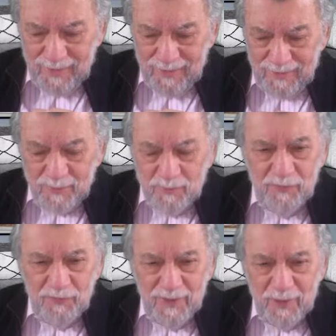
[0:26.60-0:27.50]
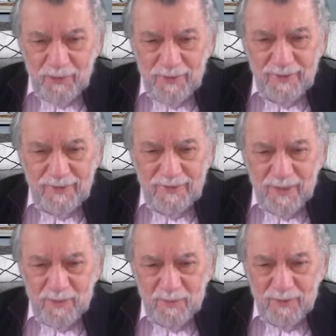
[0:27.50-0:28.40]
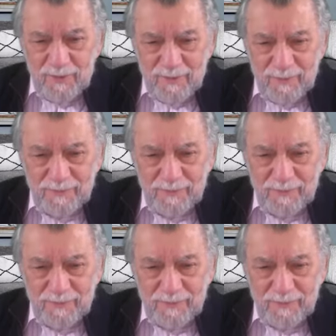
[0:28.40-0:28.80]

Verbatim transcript: It's a profound statement.